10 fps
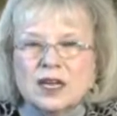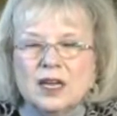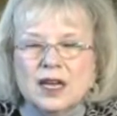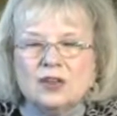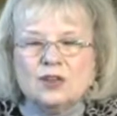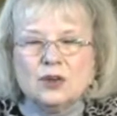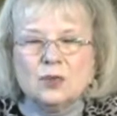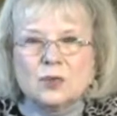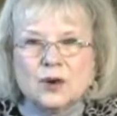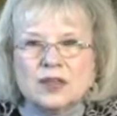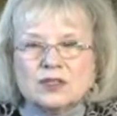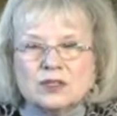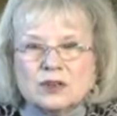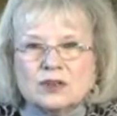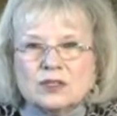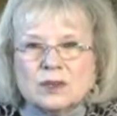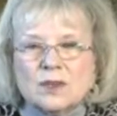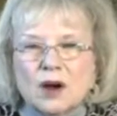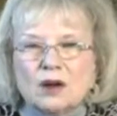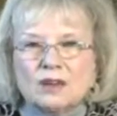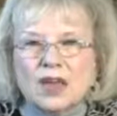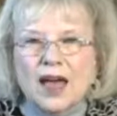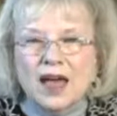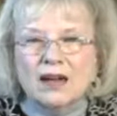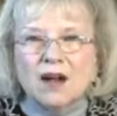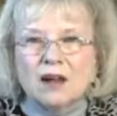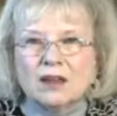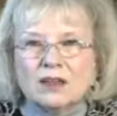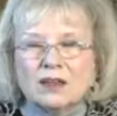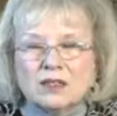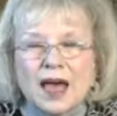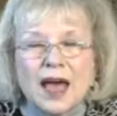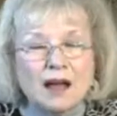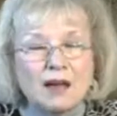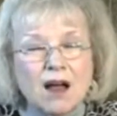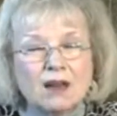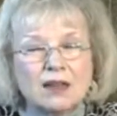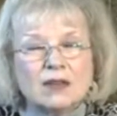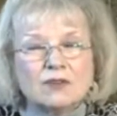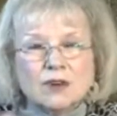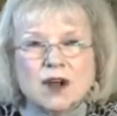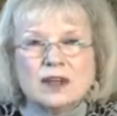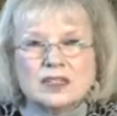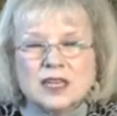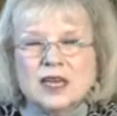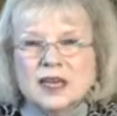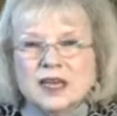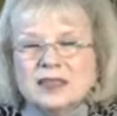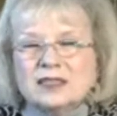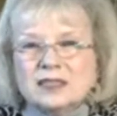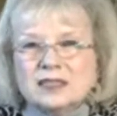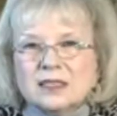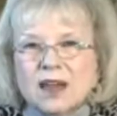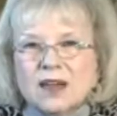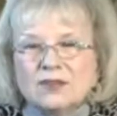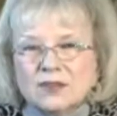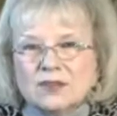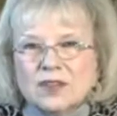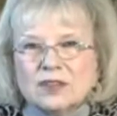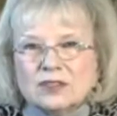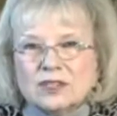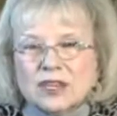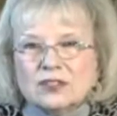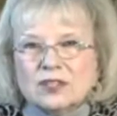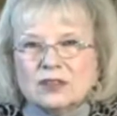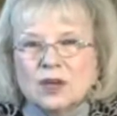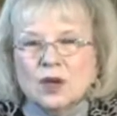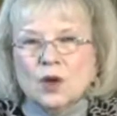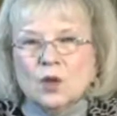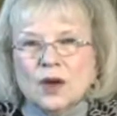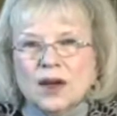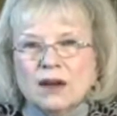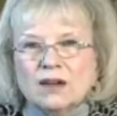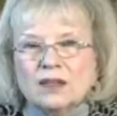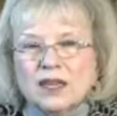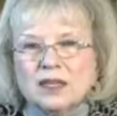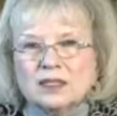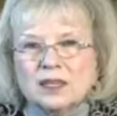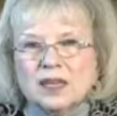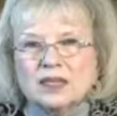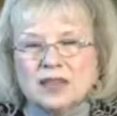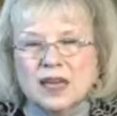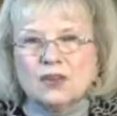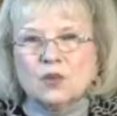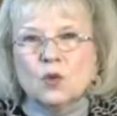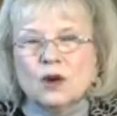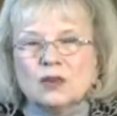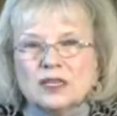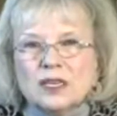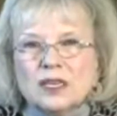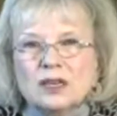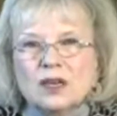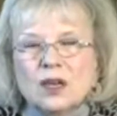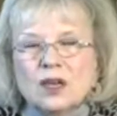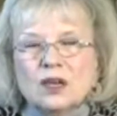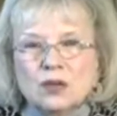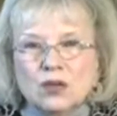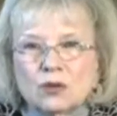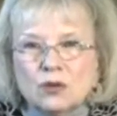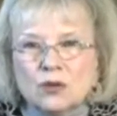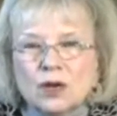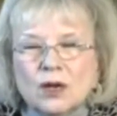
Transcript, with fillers: and you press towards the mark of the high calling because the high calling of christ is this life of intercession where, yes, death works in you,